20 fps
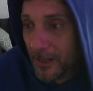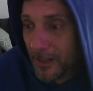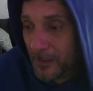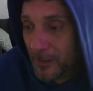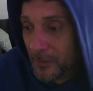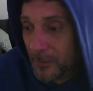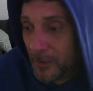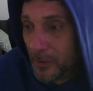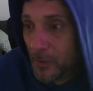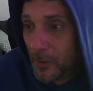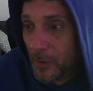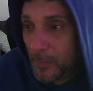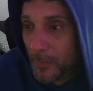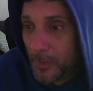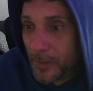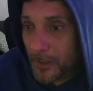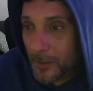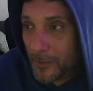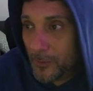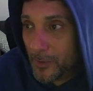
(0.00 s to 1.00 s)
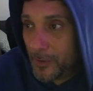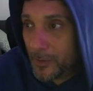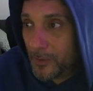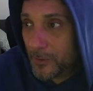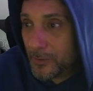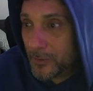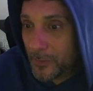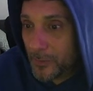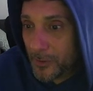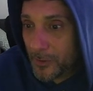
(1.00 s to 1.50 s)
And if you go up here where their
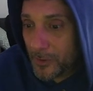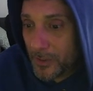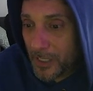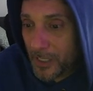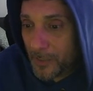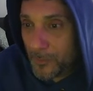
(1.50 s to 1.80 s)
Twitter came